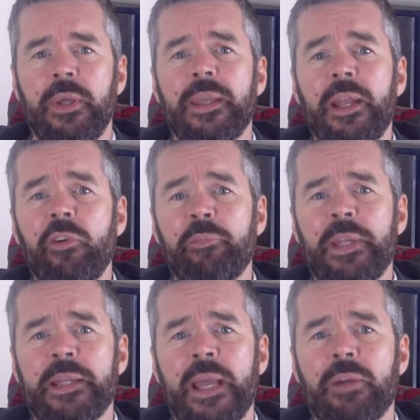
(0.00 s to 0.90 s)
Get off
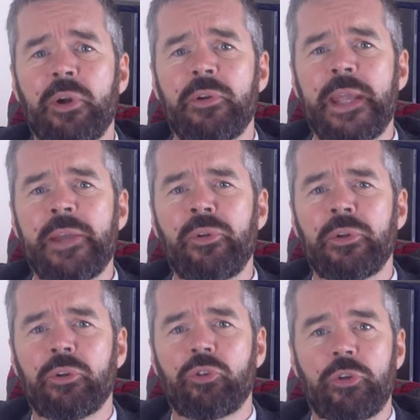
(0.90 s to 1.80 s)
me, Naylor O'Neill,
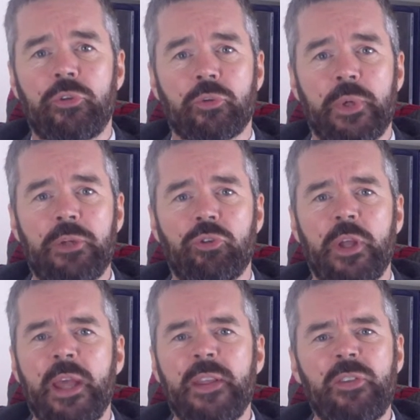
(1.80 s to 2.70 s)
she screeched.
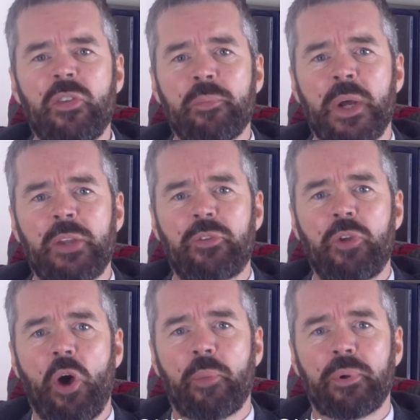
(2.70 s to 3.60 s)
This isn't my
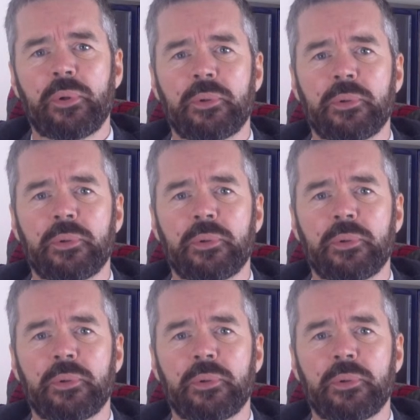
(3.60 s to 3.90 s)
stop.